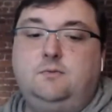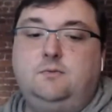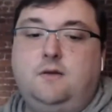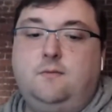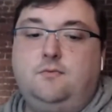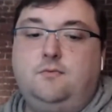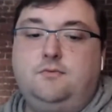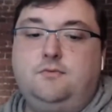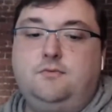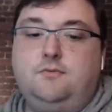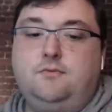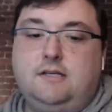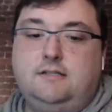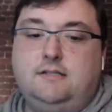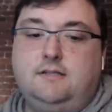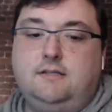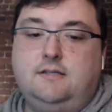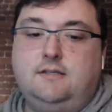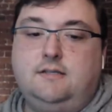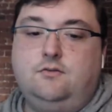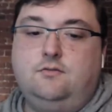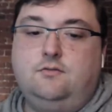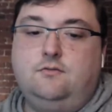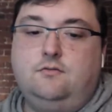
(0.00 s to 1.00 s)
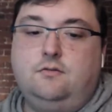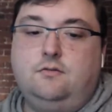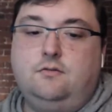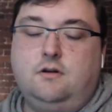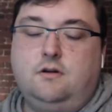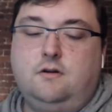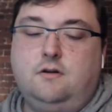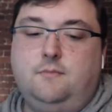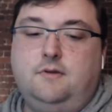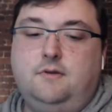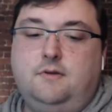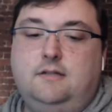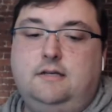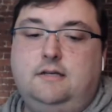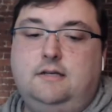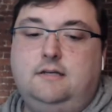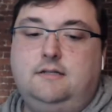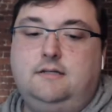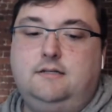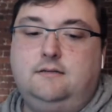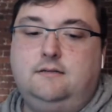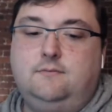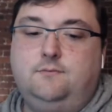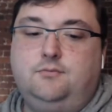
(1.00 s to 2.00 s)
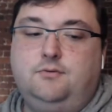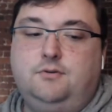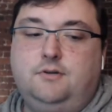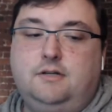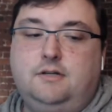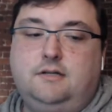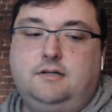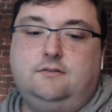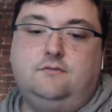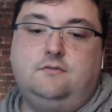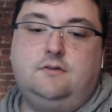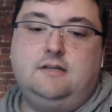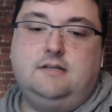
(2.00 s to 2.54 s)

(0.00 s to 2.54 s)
paper says that your ability to predict